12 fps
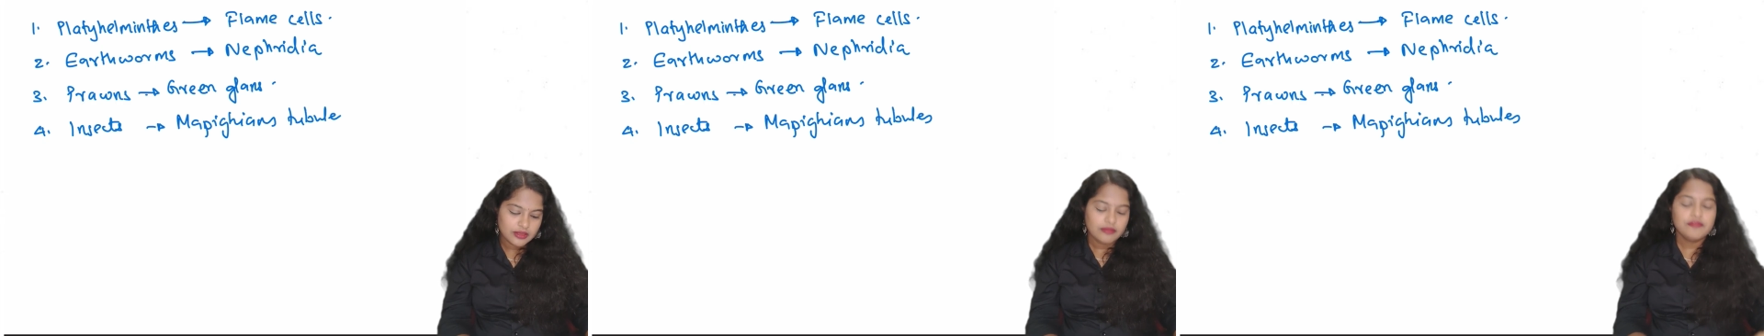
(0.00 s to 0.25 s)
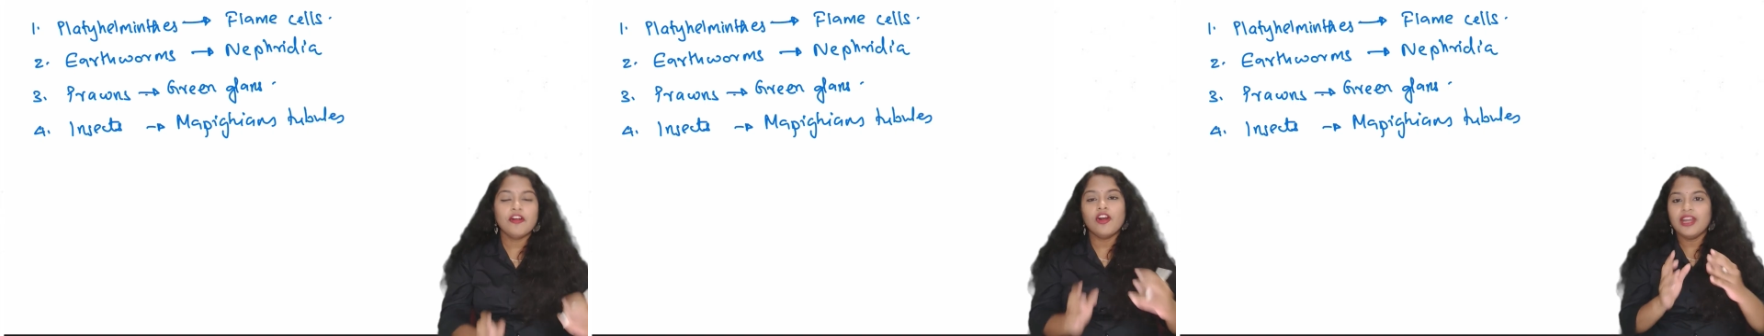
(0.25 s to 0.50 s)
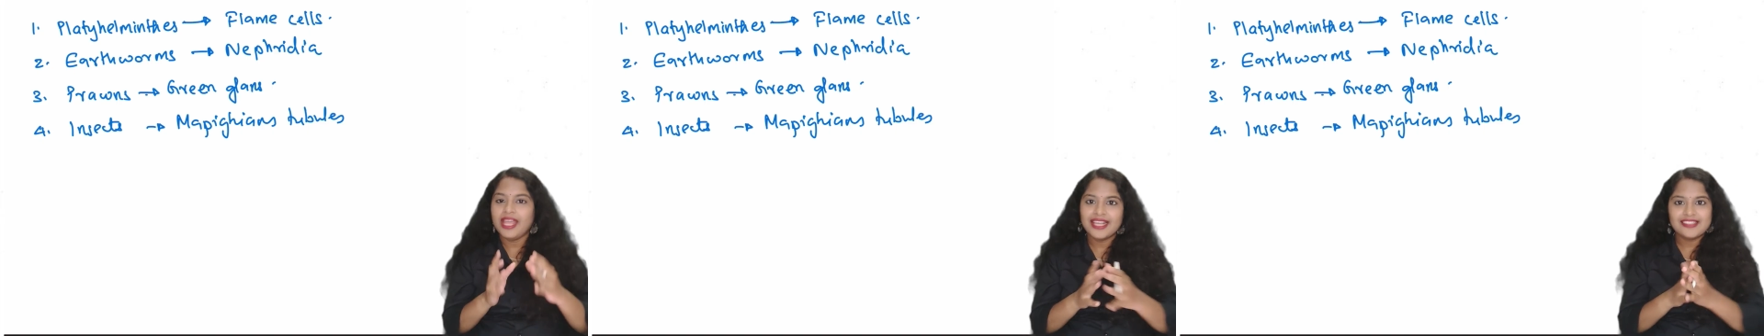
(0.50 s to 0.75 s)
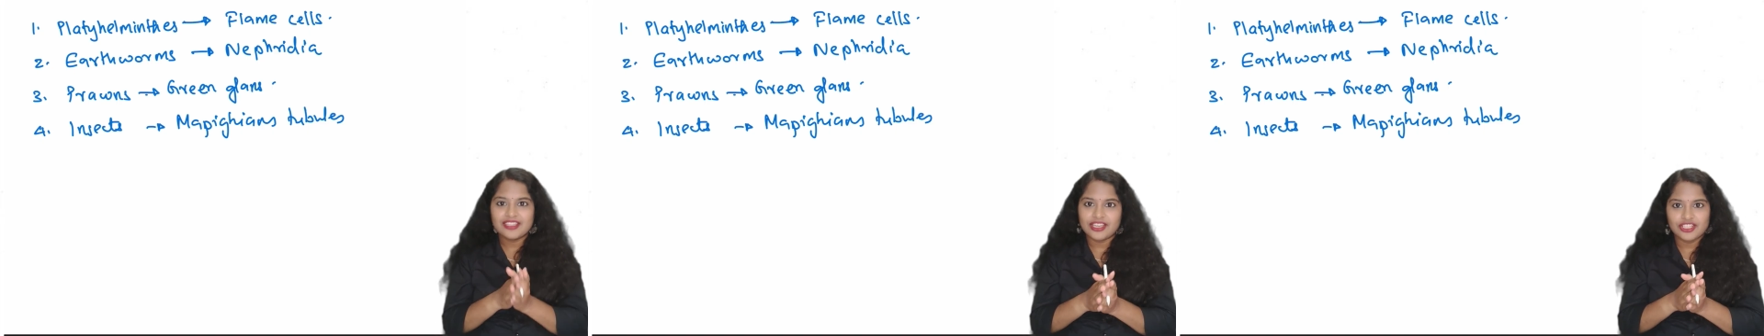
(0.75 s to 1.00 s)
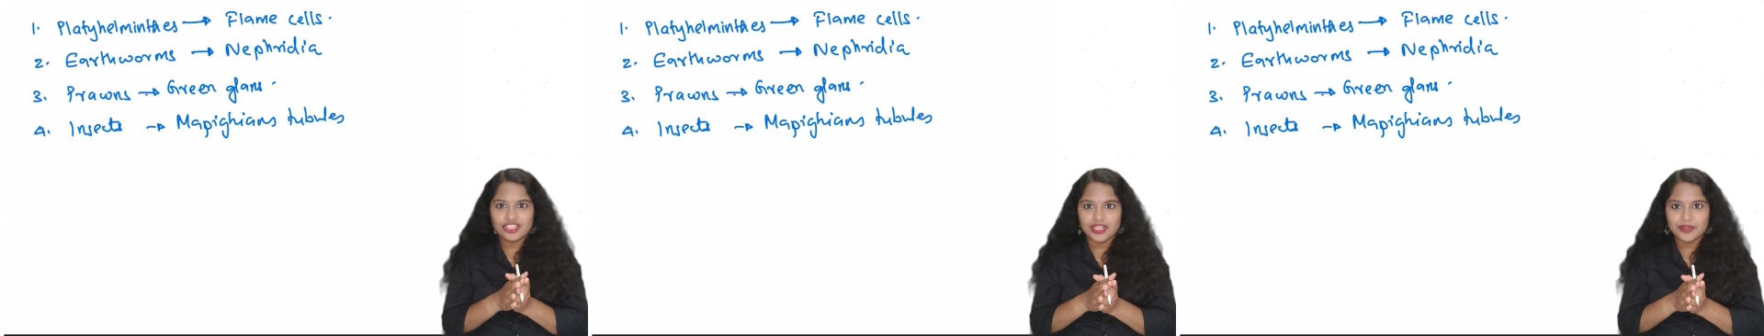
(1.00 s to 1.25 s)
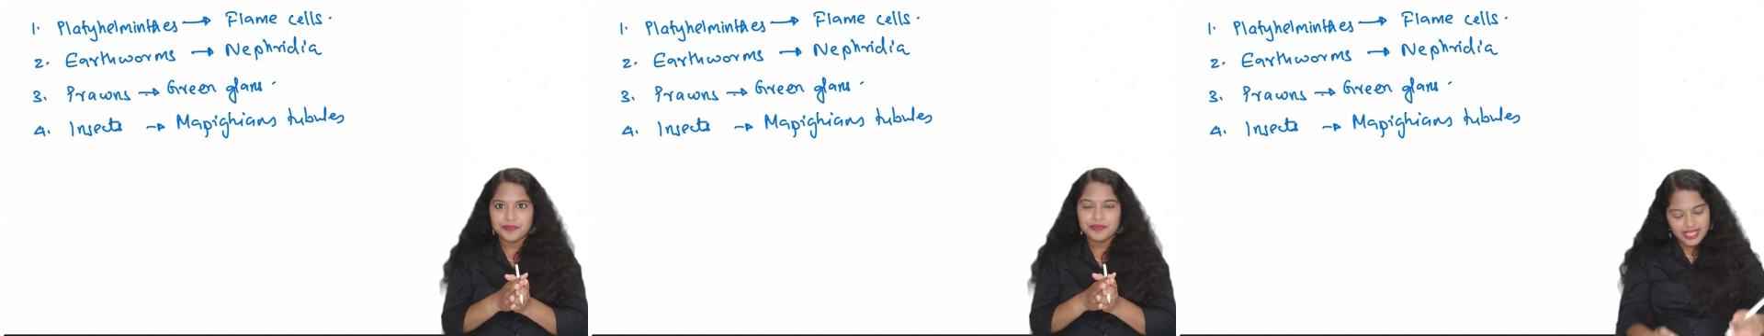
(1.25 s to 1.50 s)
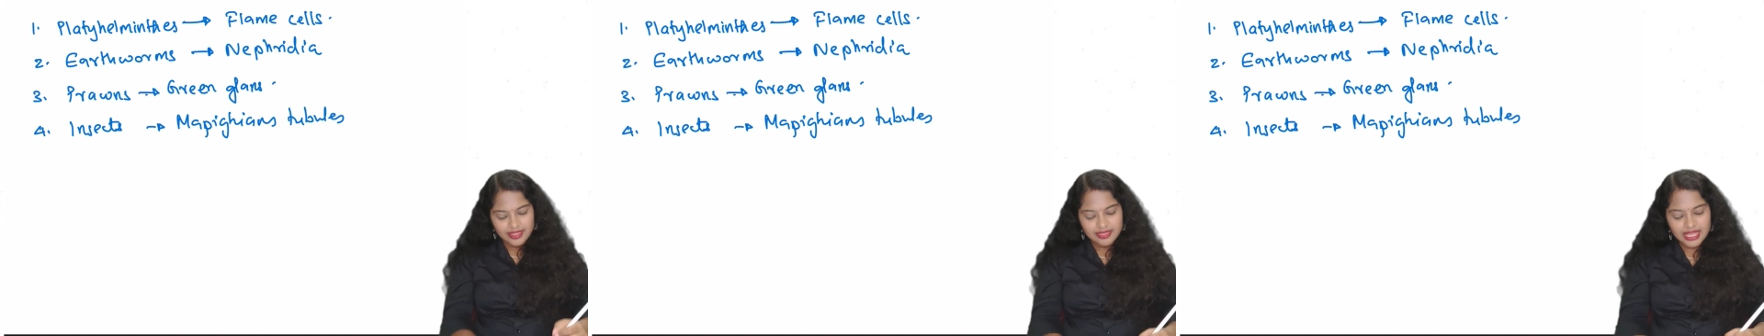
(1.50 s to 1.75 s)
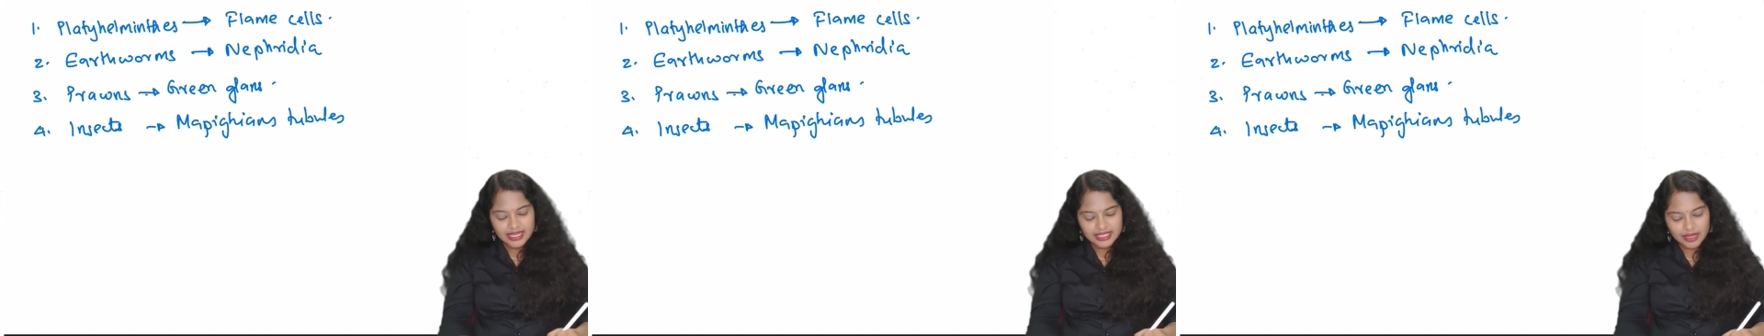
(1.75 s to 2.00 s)
for excretion.
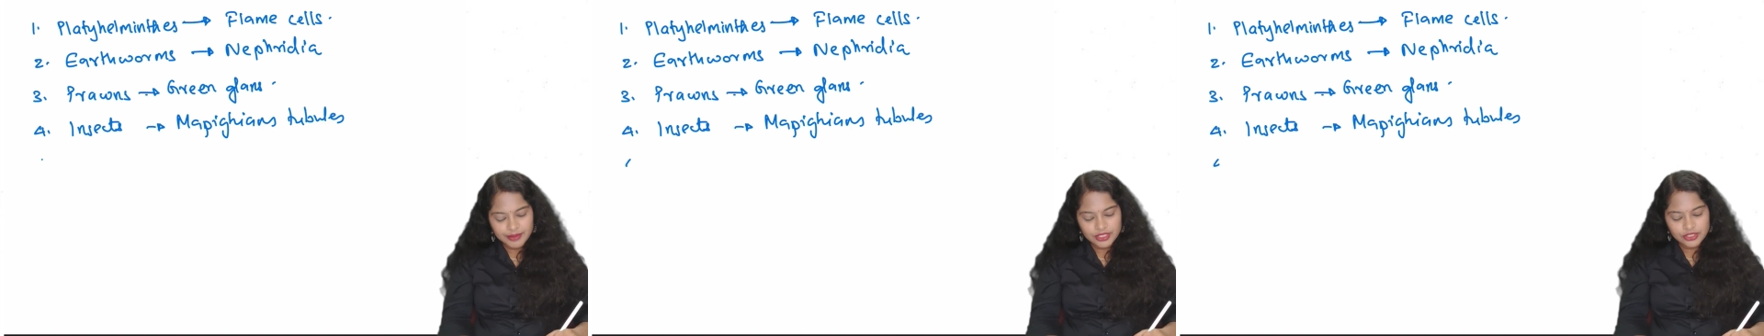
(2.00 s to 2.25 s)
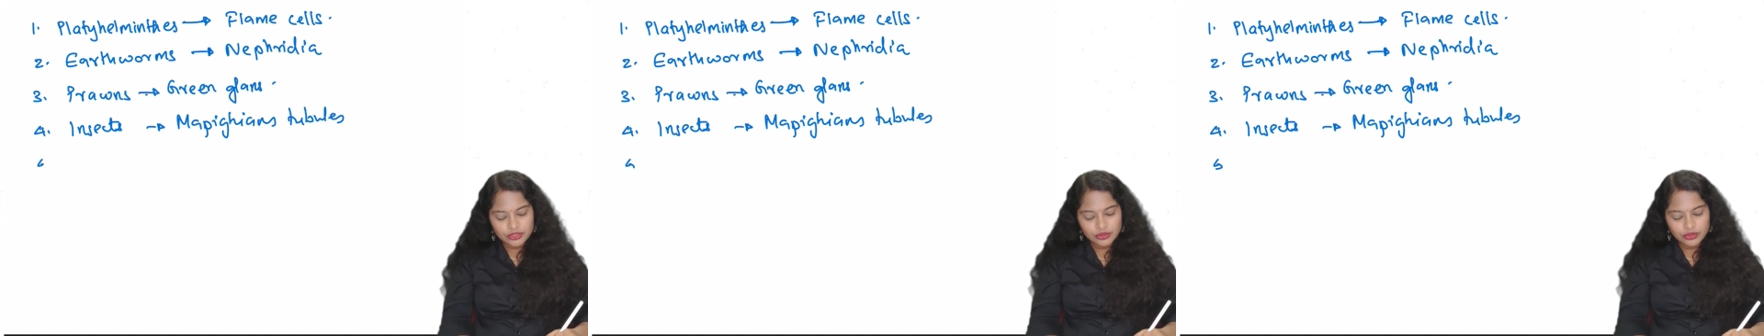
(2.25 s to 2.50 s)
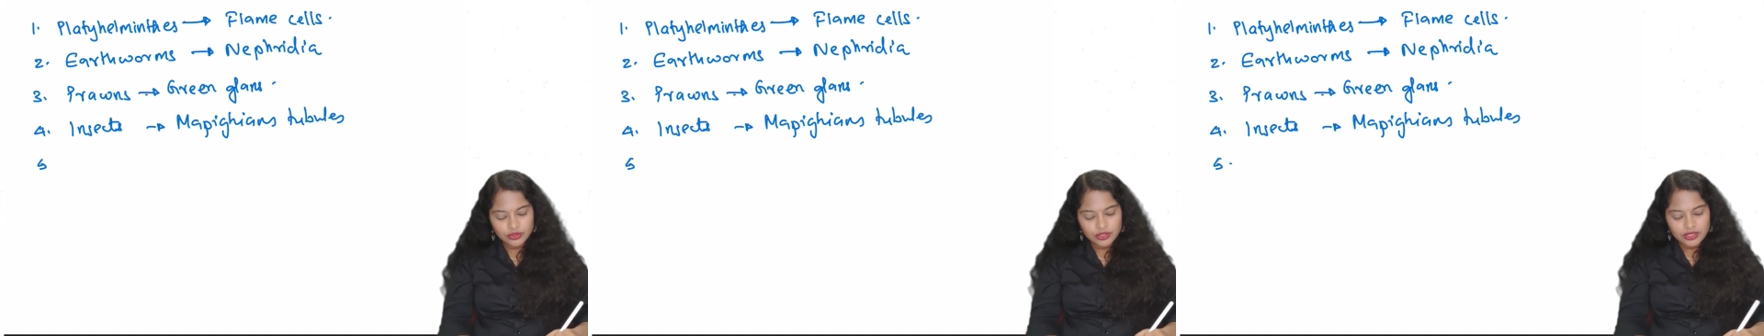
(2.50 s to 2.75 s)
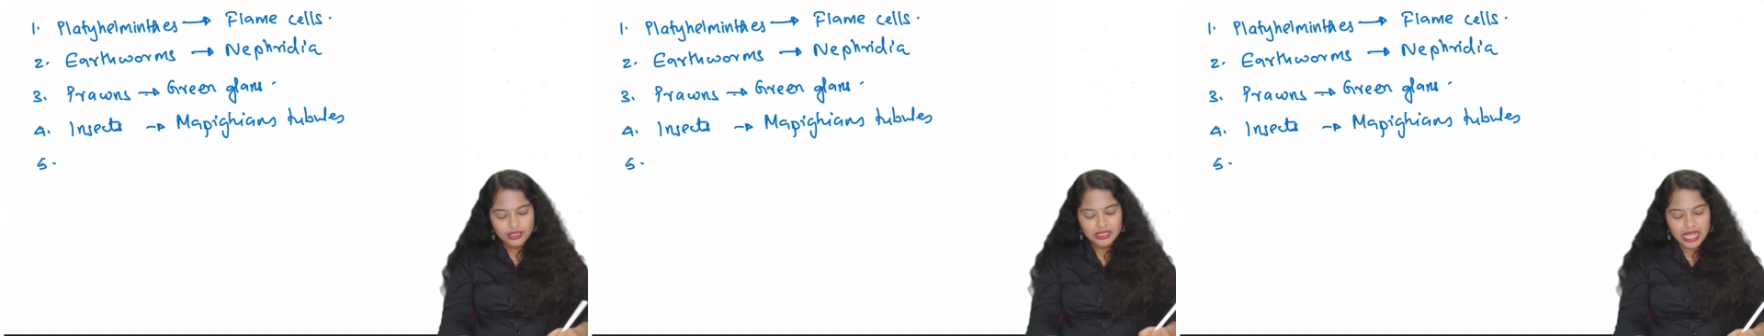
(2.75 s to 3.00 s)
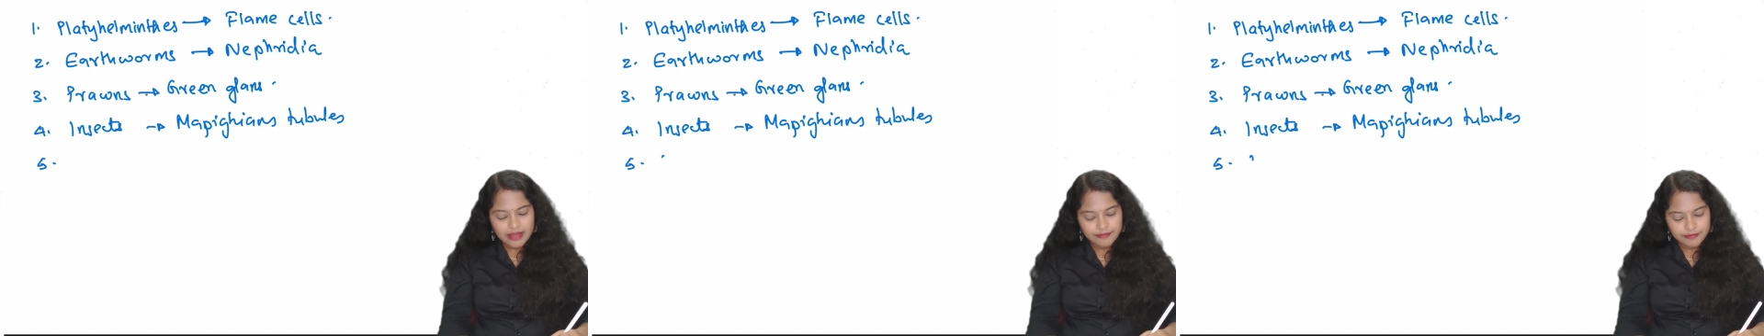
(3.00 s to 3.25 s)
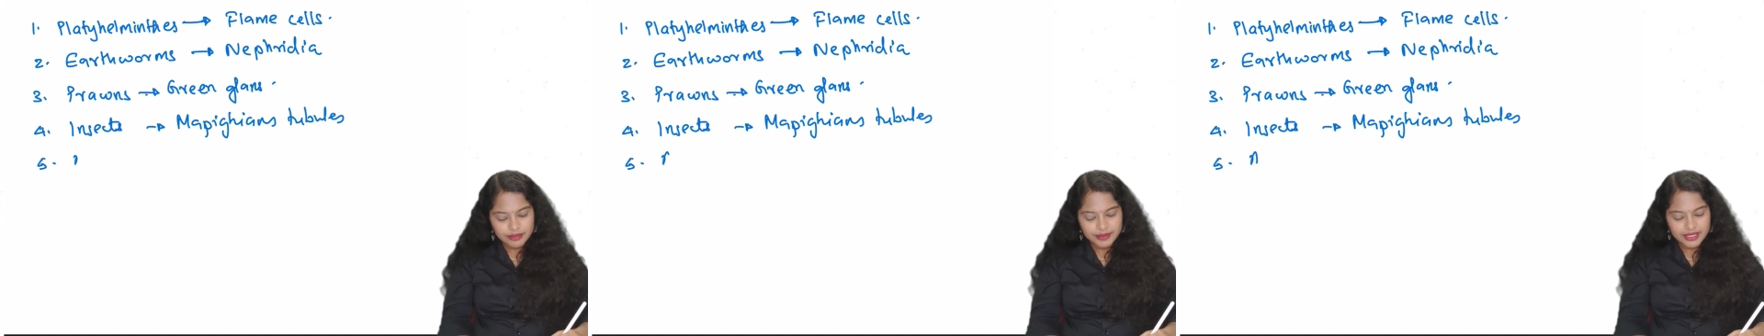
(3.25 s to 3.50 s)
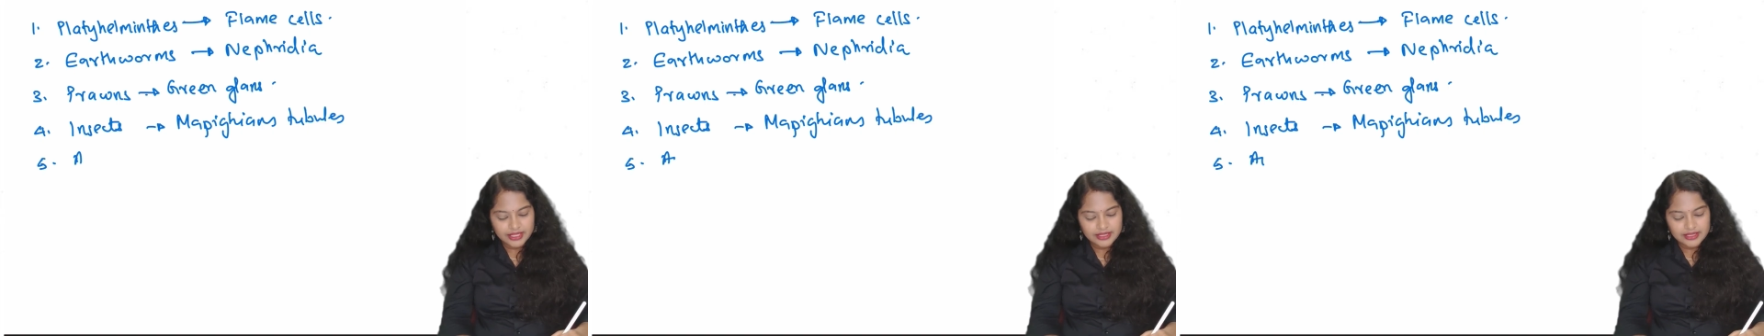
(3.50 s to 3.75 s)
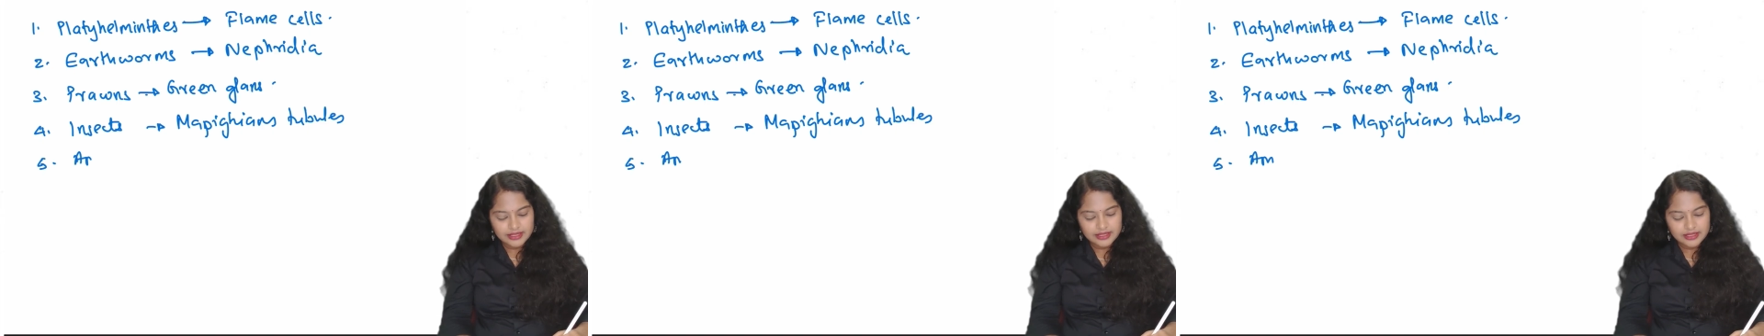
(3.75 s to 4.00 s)
Then coming to amphibians,